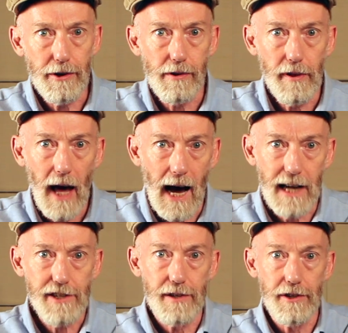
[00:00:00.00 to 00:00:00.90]
you do
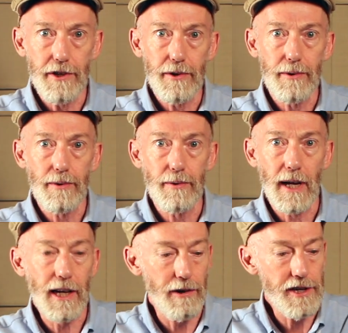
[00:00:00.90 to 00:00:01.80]
that,
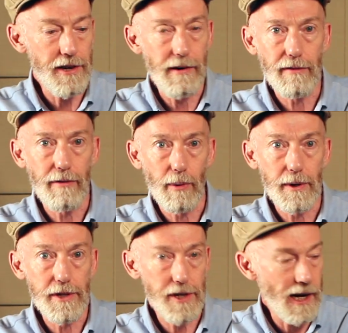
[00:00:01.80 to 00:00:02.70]
you increase your
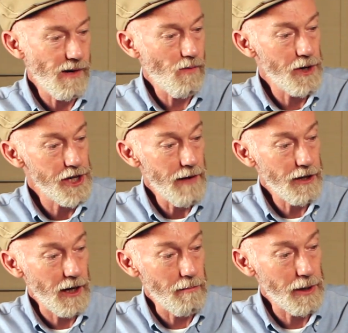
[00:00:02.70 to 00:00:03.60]
influence in
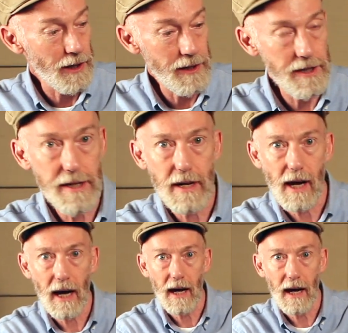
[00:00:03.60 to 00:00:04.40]
whichever companies